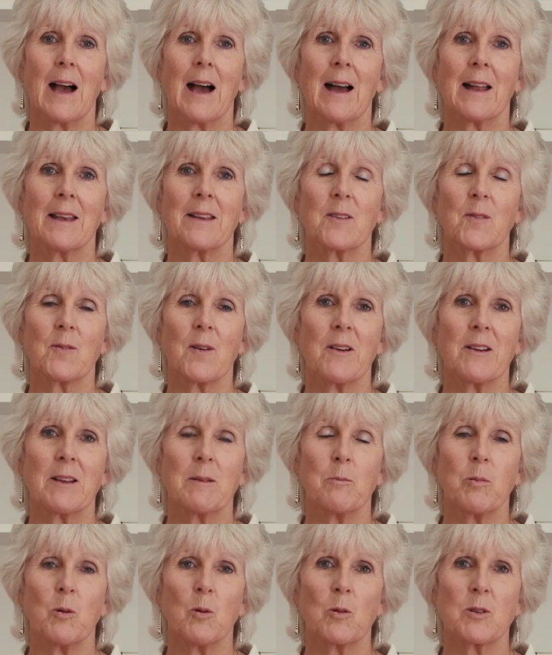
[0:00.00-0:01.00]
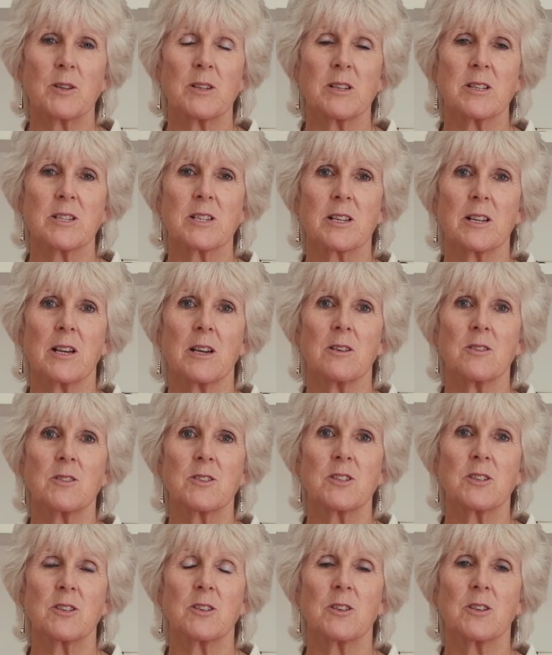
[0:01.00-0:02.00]
And it's very important to go
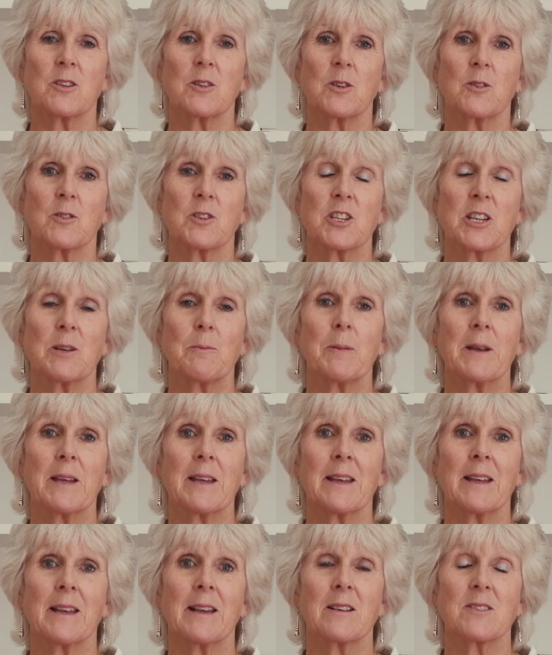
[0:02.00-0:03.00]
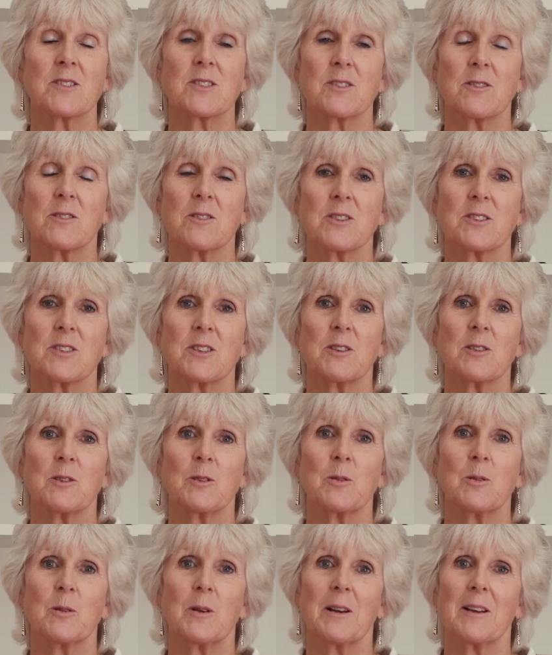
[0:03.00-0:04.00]
to your GP as soon as
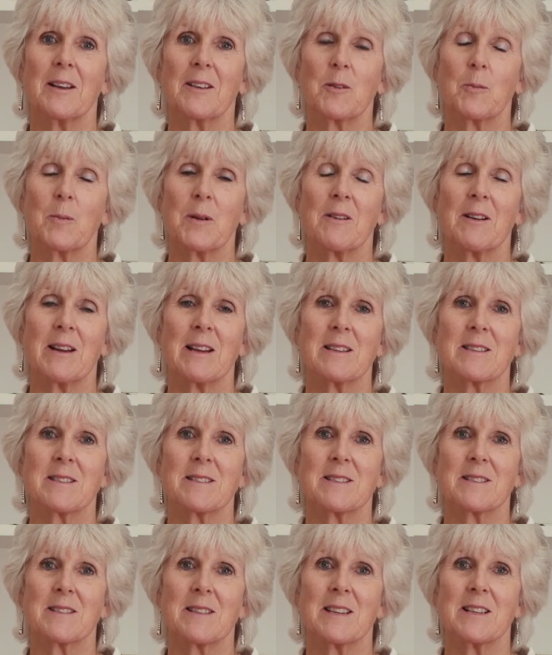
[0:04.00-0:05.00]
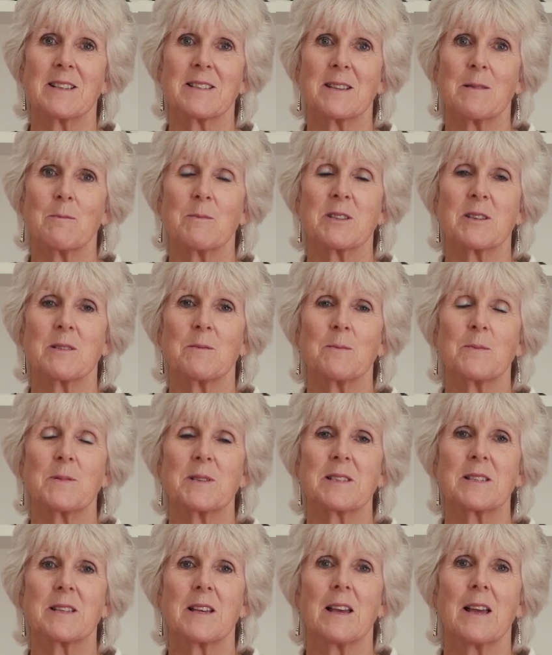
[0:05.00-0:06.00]
you experience these
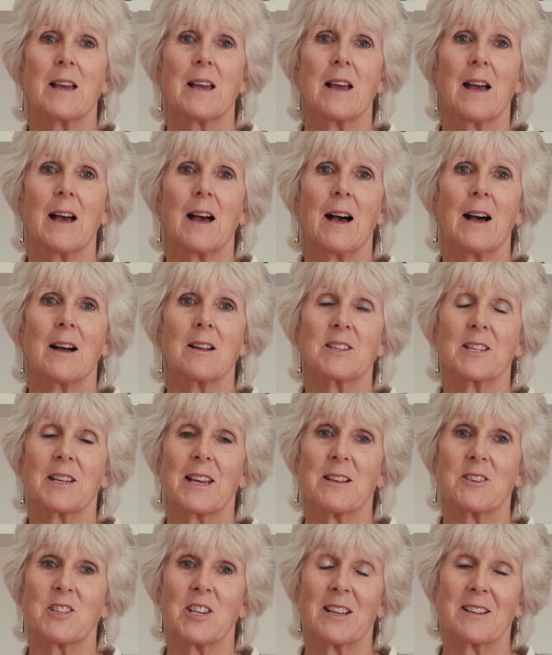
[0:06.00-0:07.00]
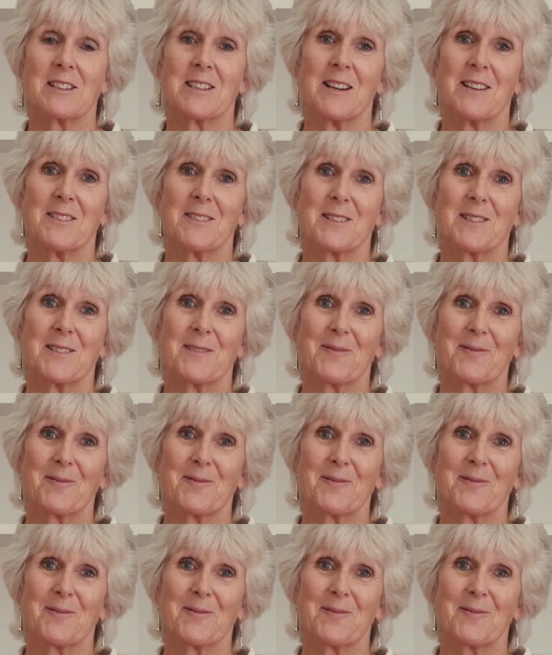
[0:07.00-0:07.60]
symptoms to get checked out.